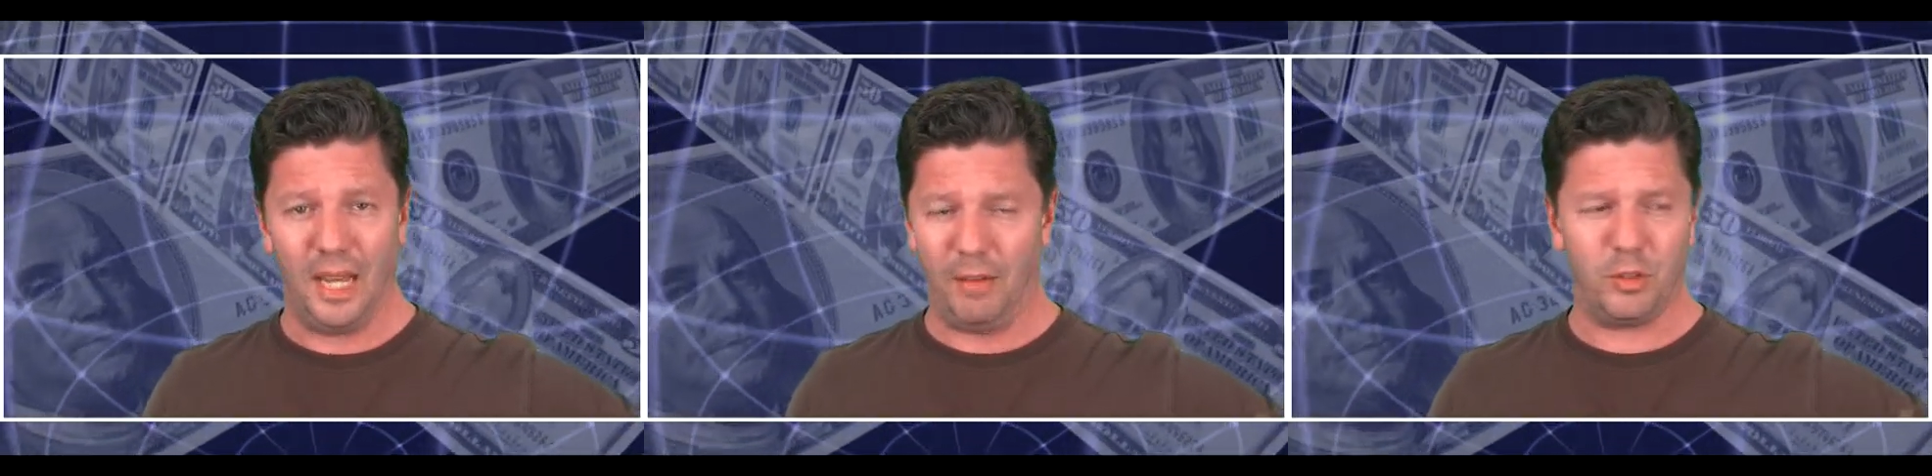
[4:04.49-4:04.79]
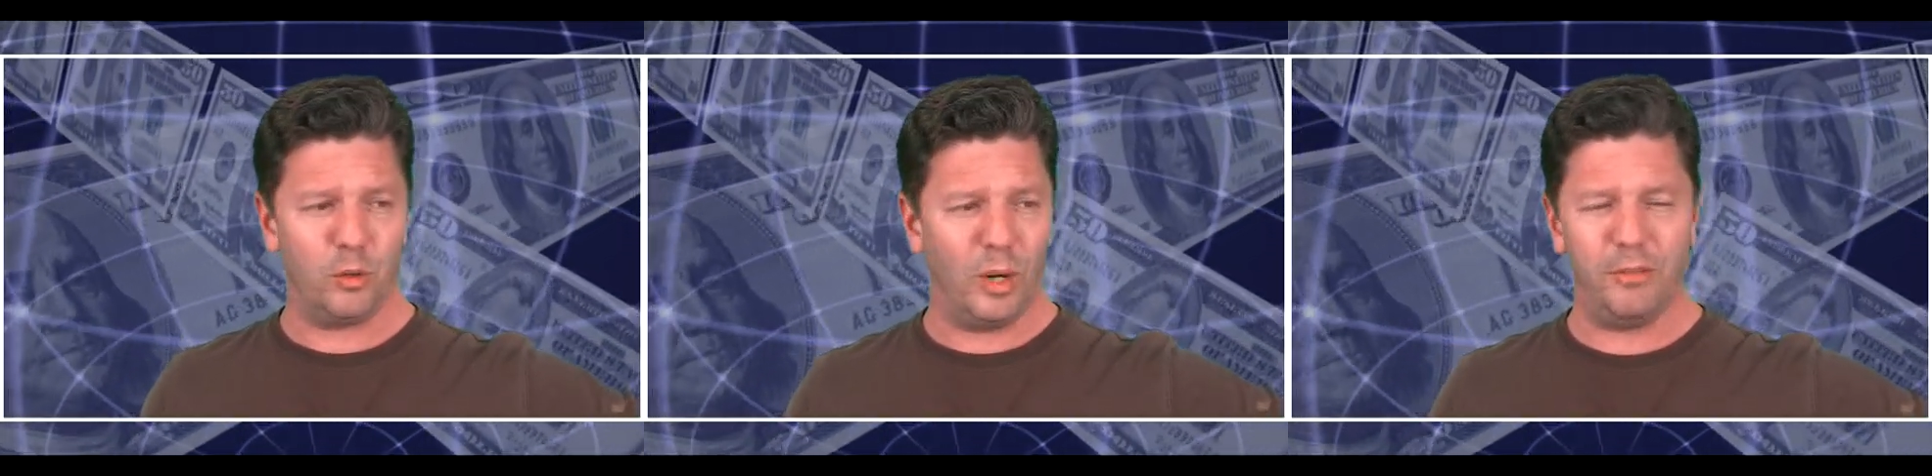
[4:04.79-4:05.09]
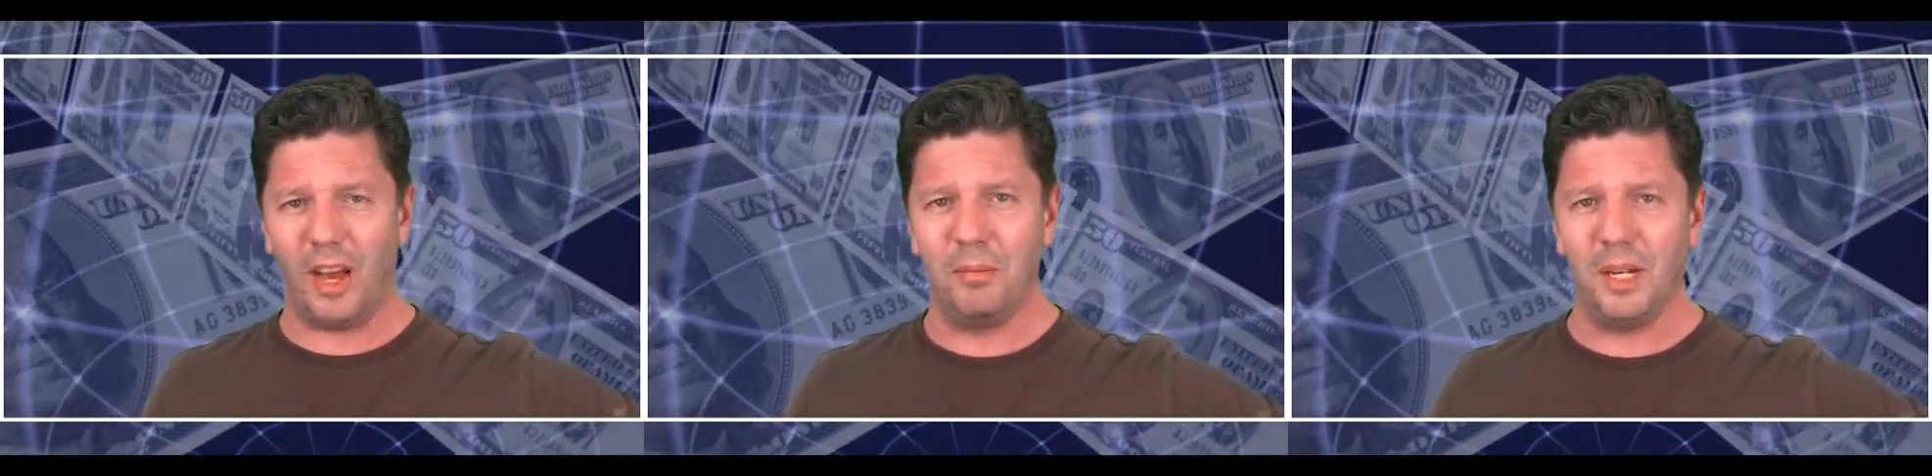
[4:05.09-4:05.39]
After
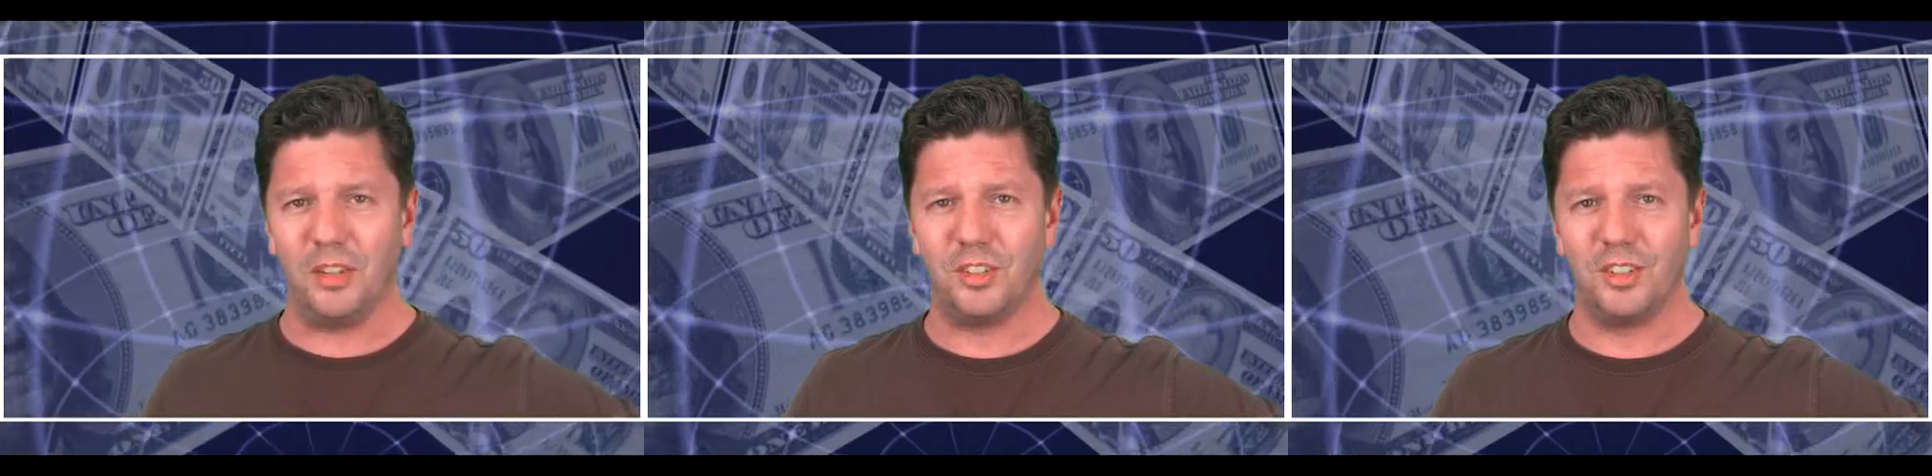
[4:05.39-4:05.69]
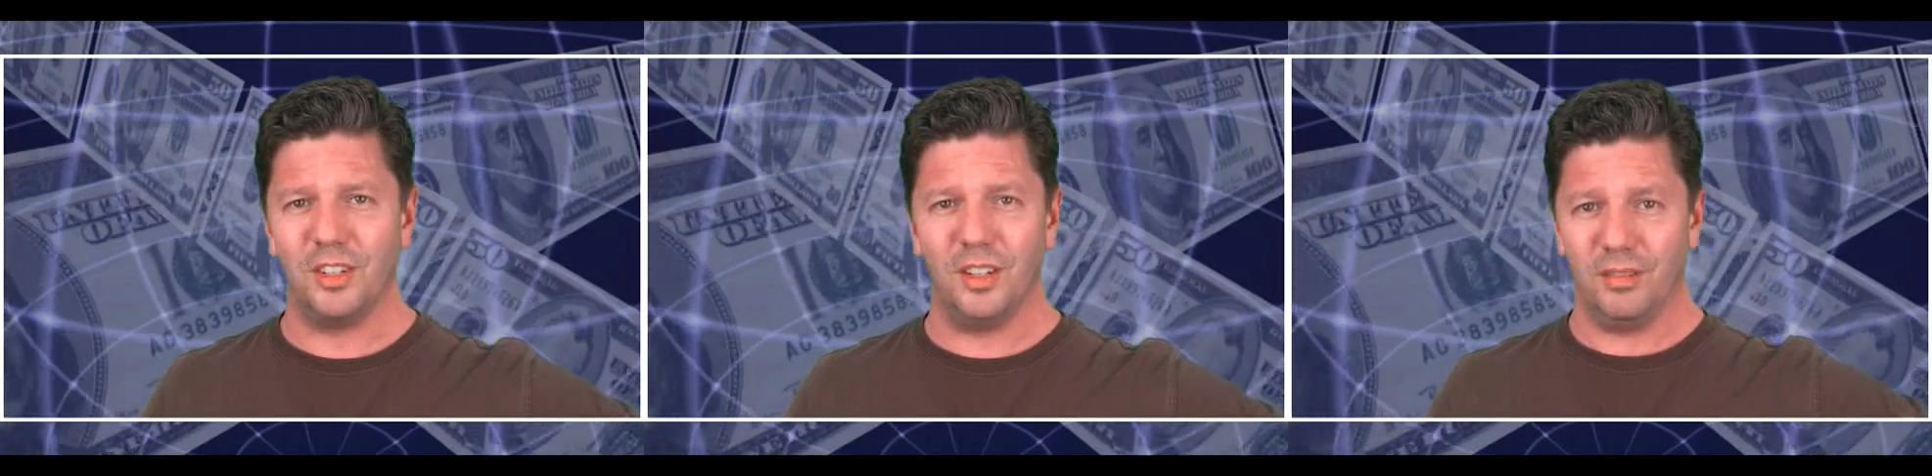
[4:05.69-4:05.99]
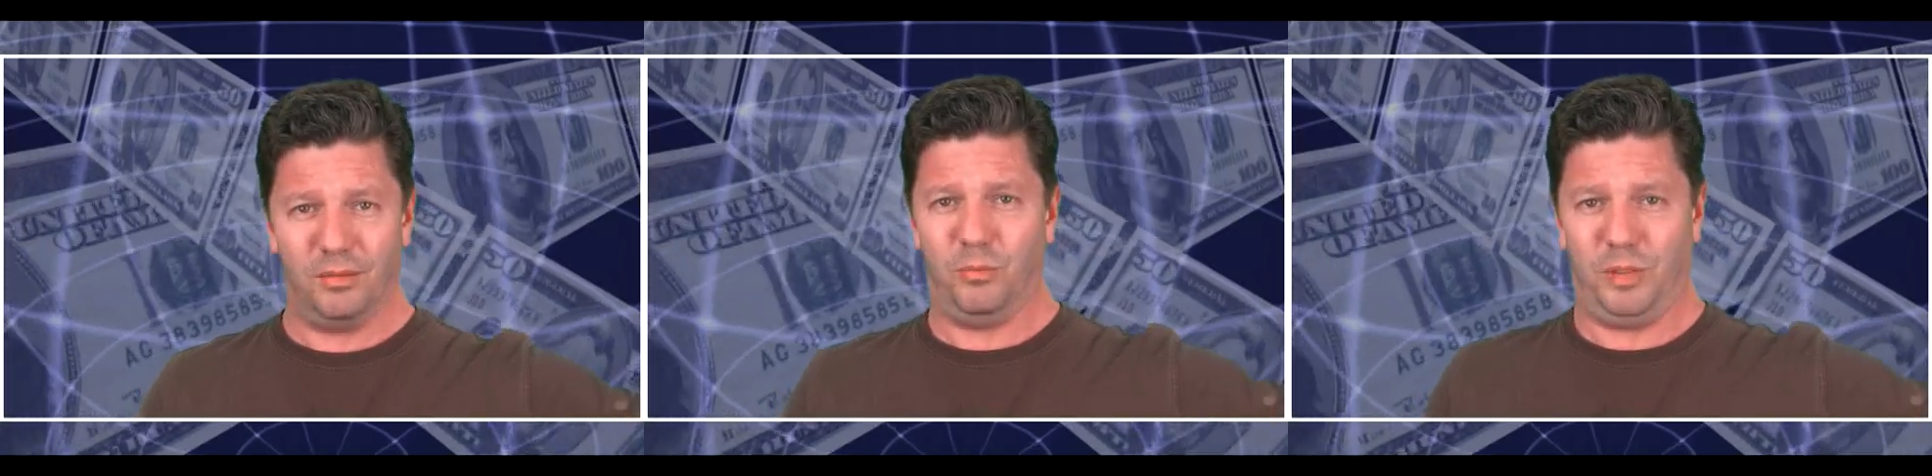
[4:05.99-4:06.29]
25 minutes,
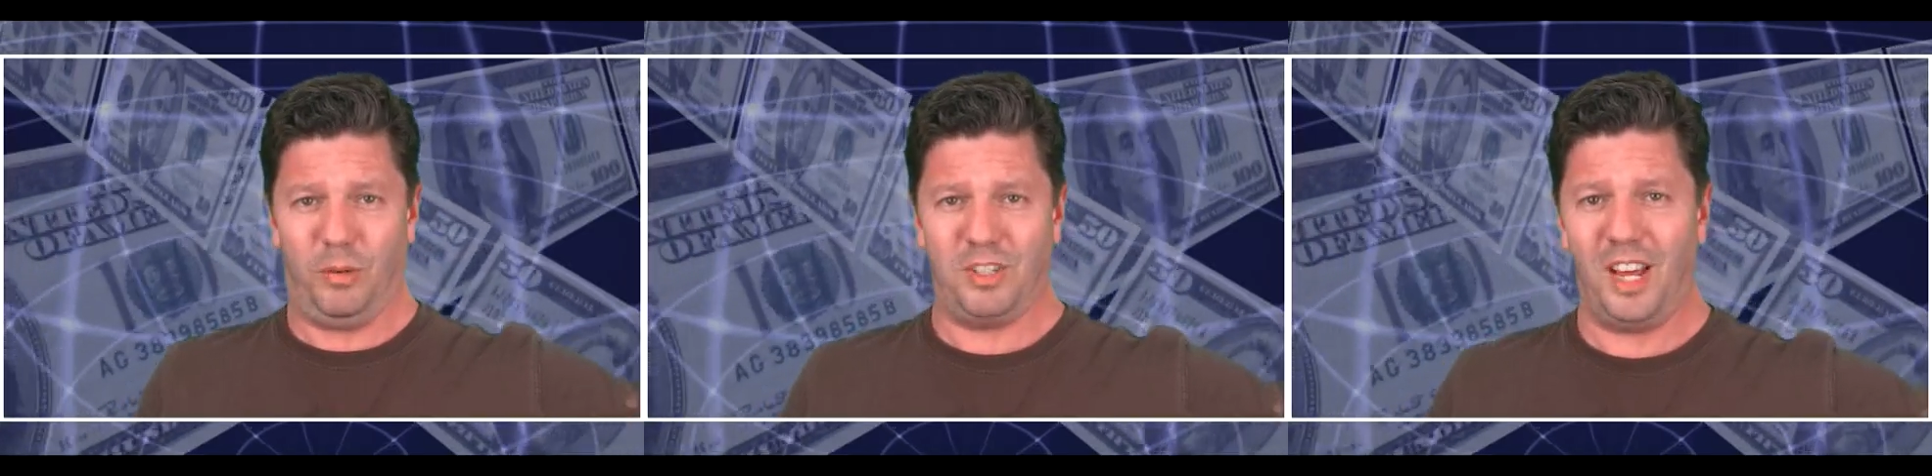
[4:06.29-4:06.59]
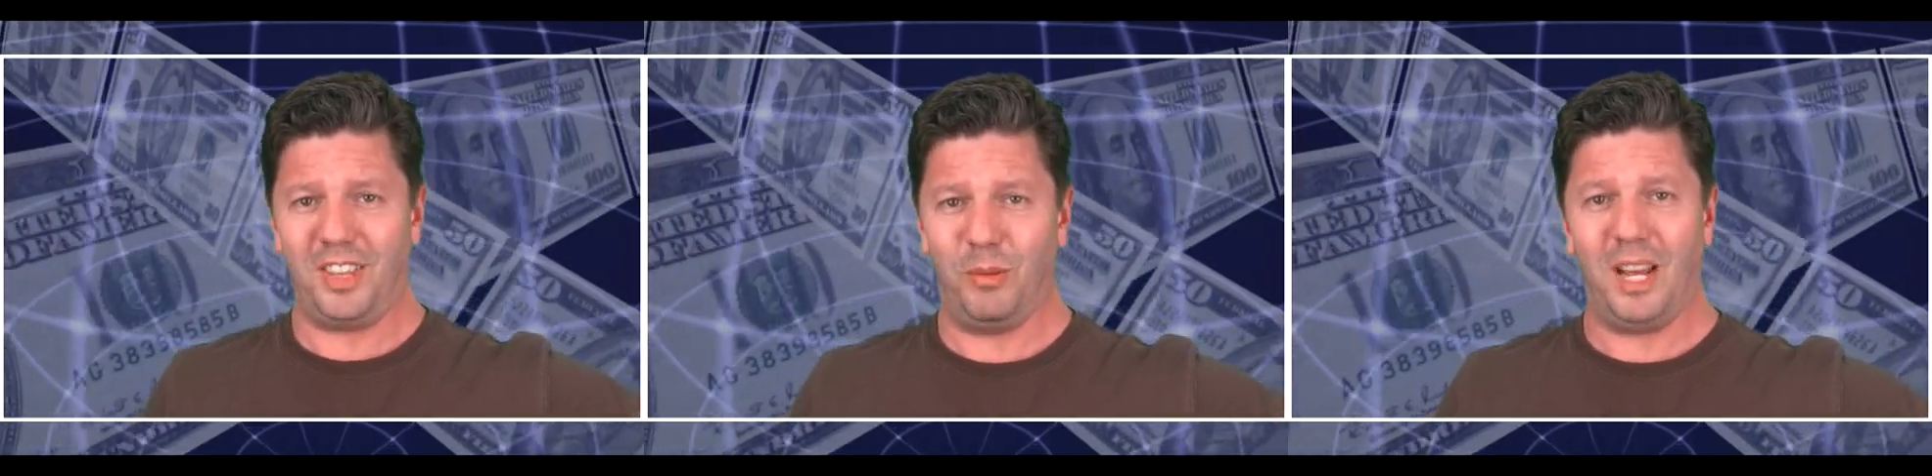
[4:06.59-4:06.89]
there was nothing.